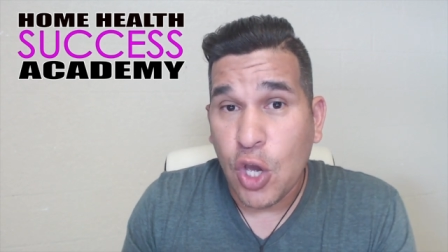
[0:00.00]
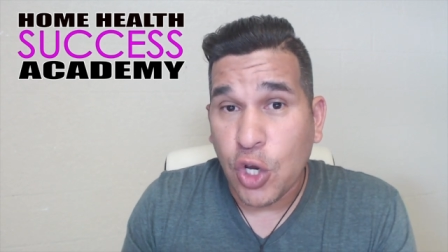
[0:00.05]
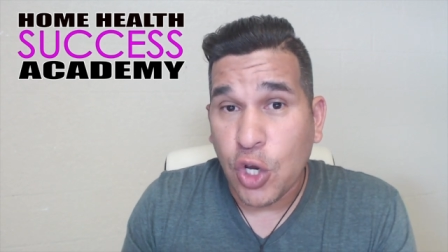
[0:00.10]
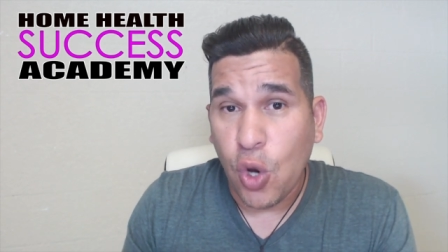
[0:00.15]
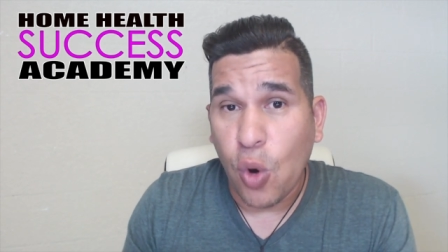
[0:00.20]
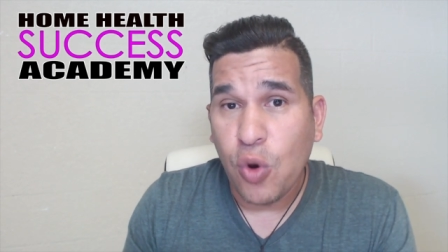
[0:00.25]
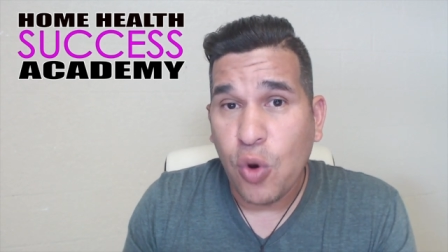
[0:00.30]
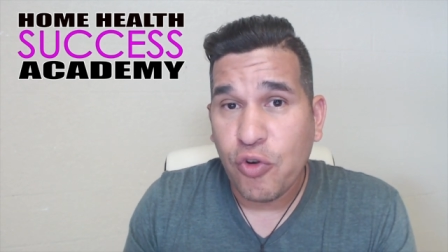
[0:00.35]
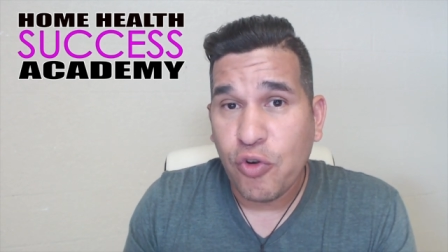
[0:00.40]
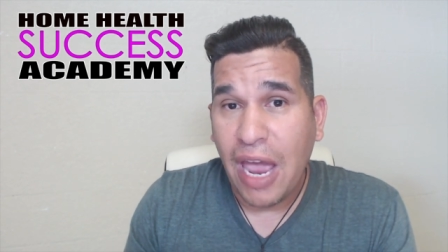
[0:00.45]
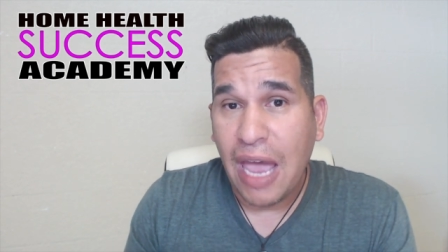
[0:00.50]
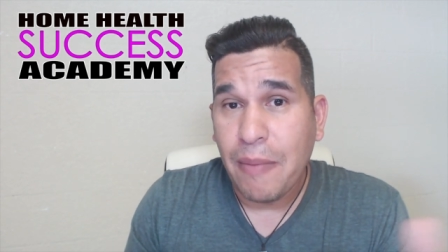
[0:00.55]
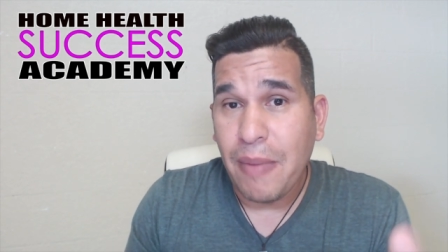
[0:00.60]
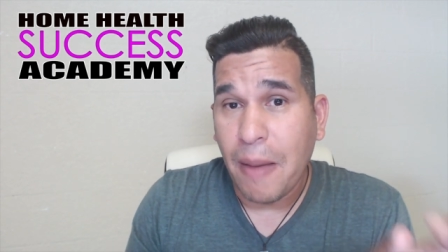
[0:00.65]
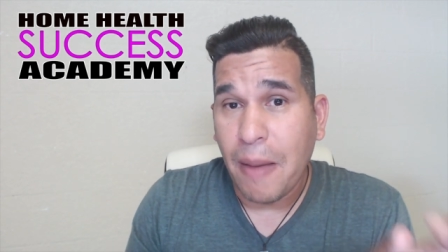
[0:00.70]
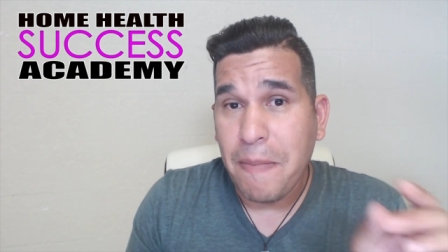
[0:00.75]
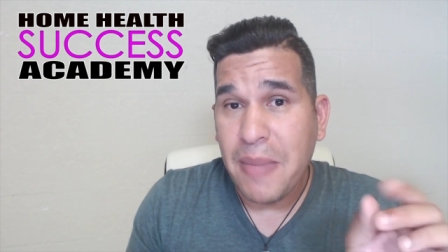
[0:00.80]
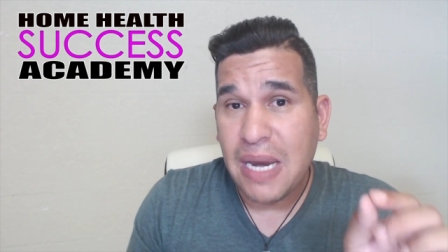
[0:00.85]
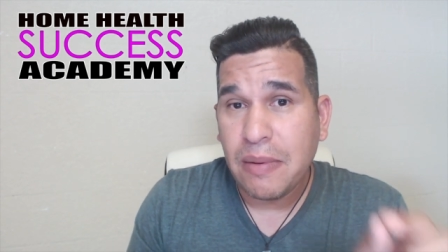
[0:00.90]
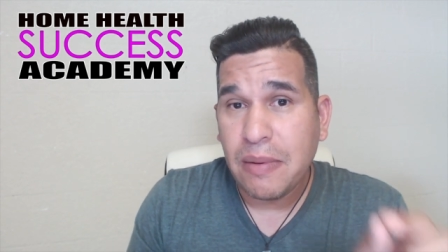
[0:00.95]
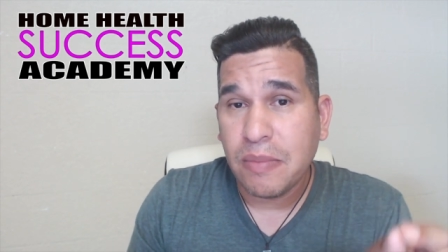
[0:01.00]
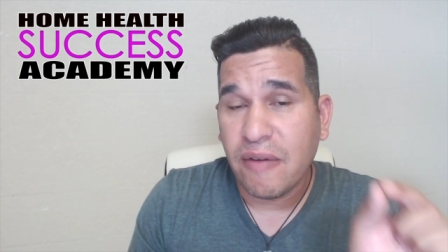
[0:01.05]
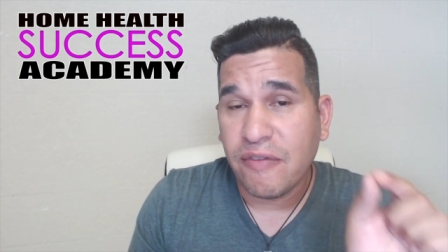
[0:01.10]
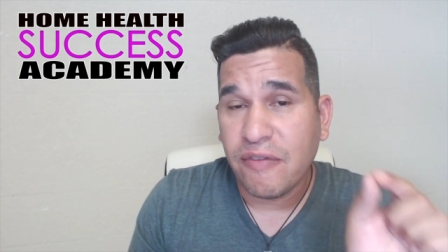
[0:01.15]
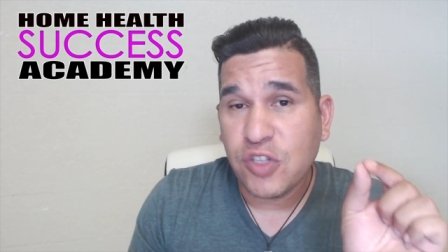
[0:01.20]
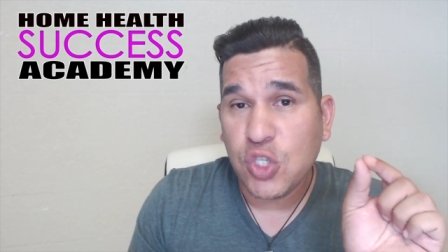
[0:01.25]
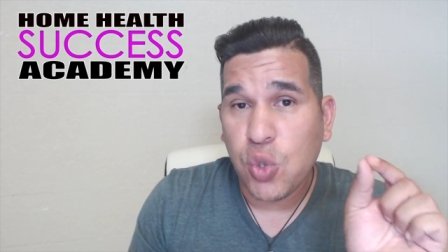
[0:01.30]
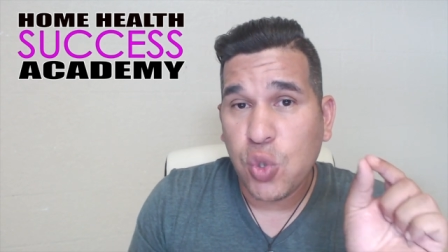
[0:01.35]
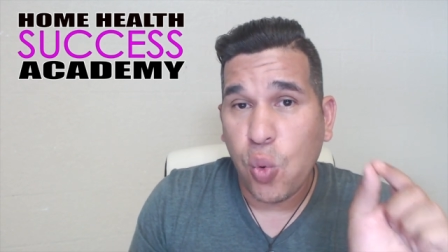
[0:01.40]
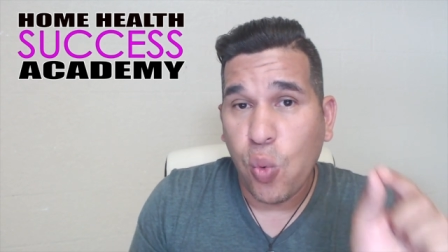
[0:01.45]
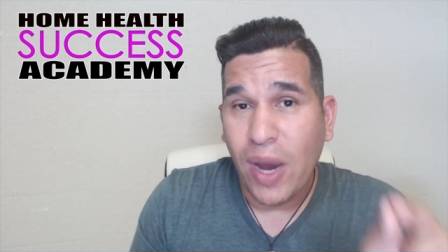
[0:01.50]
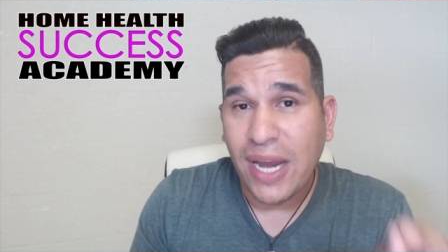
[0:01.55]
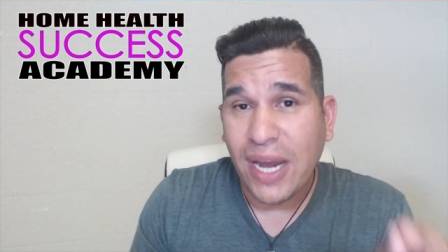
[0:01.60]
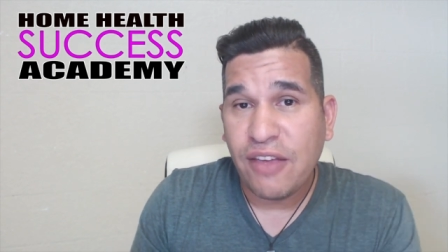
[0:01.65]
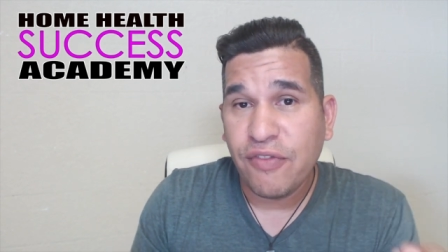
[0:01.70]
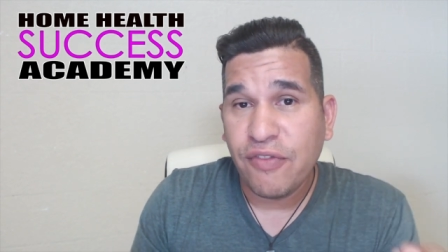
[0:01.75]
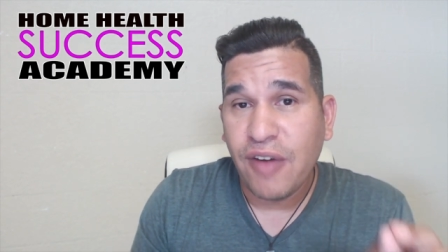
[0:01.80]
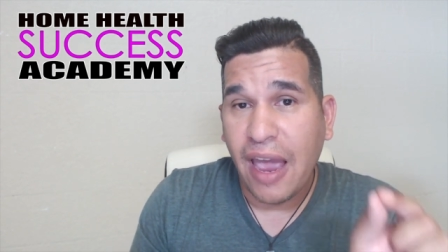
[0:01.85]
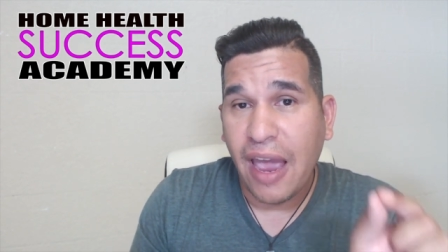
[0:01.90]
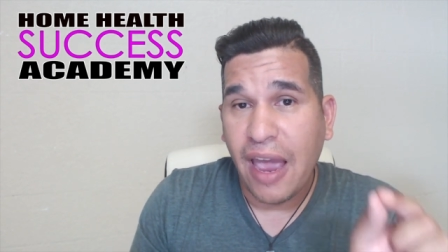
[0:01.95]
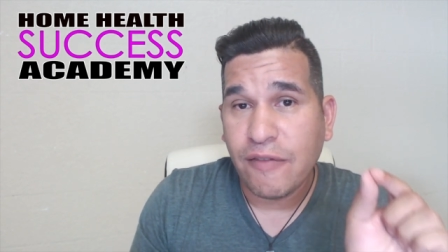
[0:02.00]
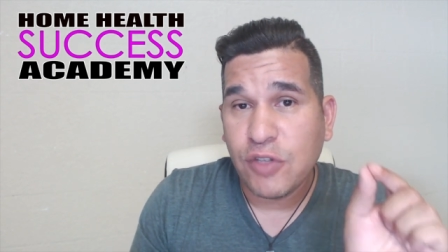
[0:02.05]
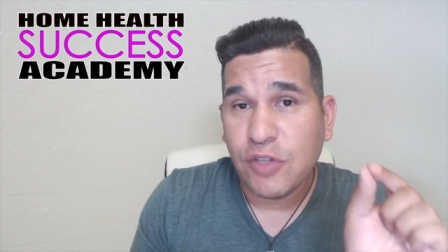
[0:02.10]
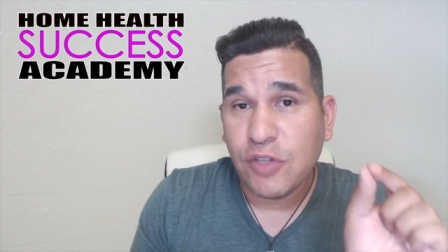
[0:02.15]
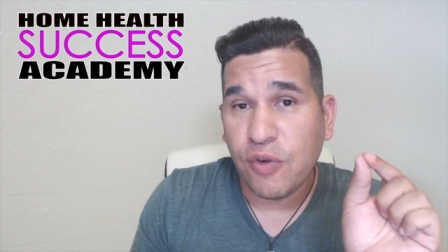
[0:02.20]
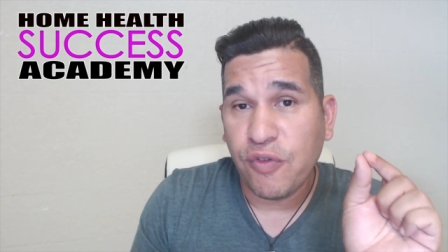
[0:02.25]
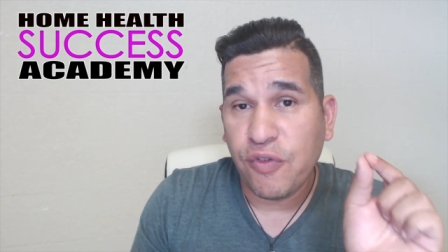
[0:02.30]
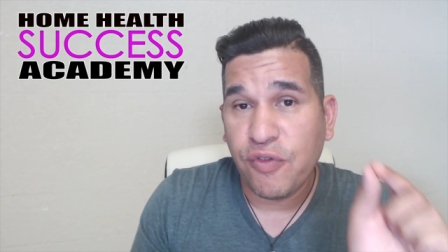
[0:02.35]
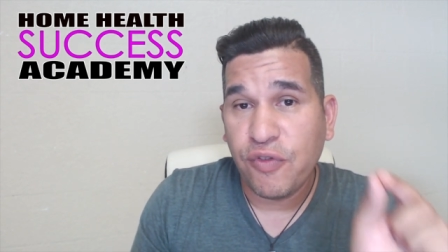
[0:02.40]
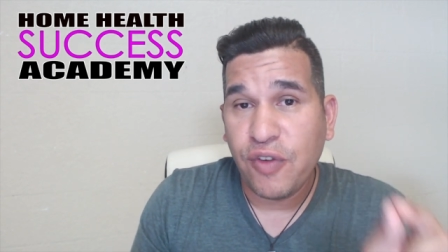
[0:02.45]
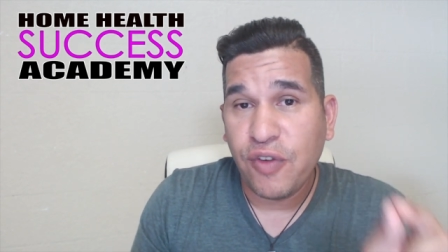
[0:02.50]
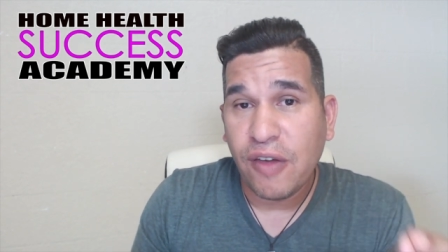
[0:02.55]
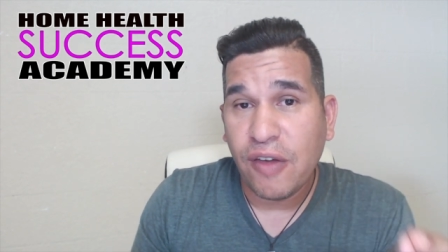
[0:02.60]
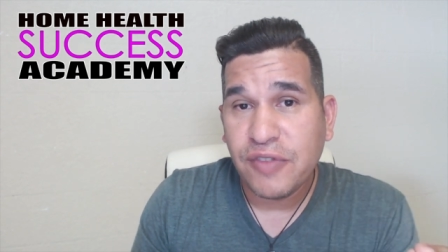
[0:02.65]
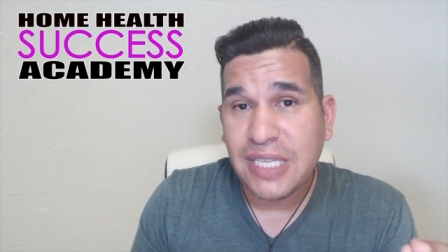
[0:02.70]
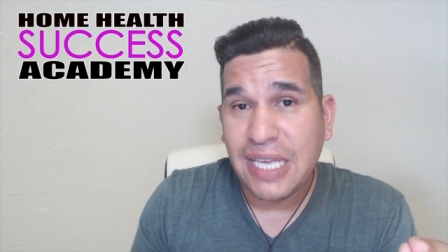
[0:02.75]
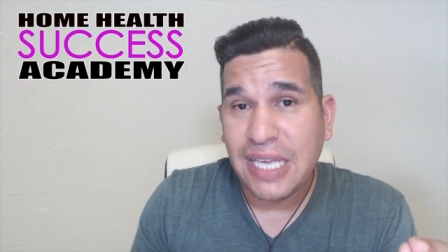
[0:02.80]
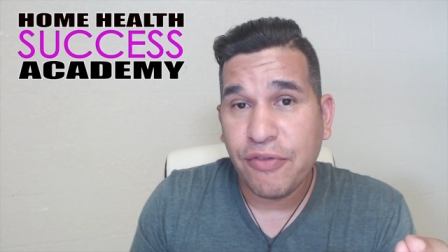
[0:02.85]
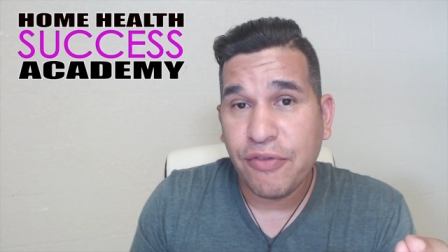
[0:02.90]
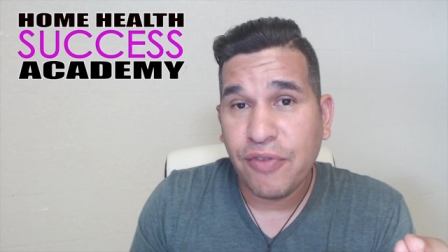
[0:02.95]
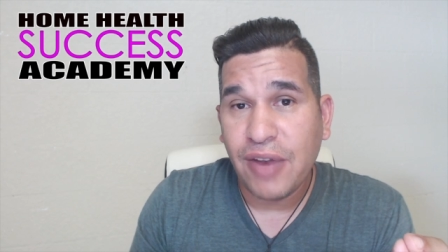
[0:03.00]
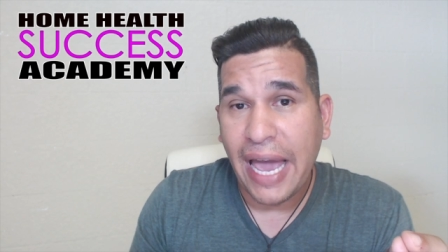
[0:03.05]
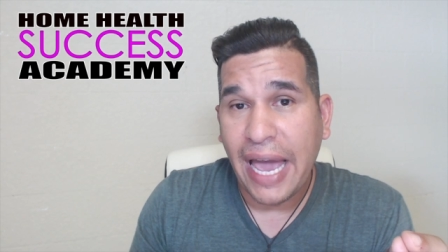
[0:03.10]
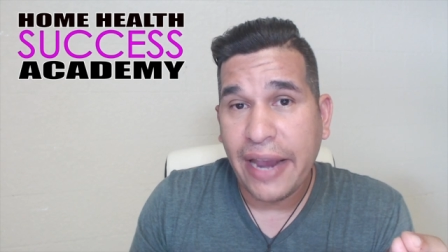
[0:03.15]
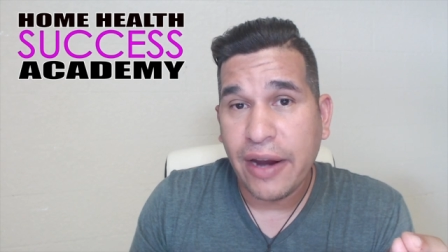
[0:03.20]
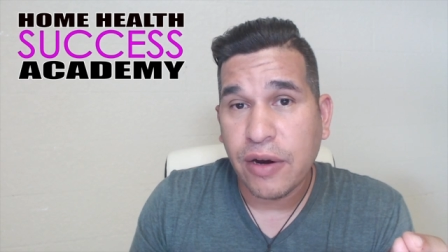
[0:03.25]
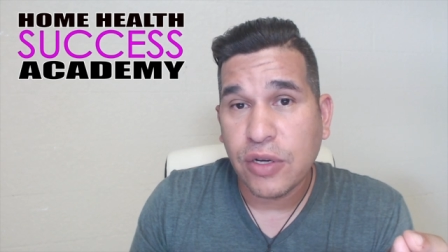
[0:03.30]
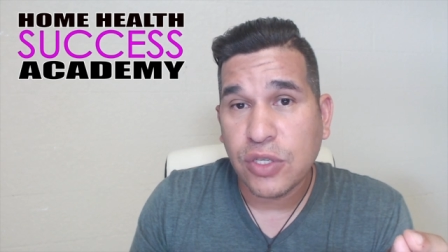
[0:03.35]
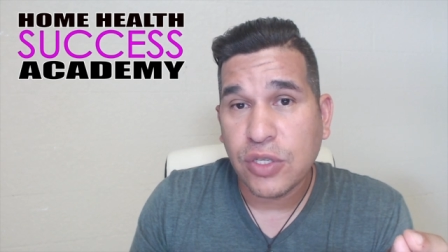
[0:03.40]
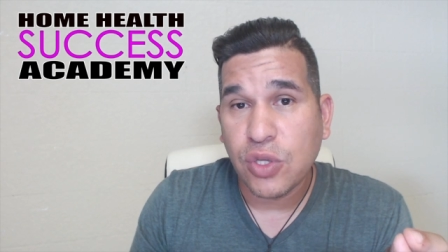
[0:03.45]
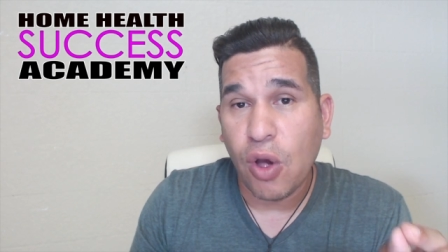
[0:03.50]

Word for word: go grab a minimum of 25 to 50 flyers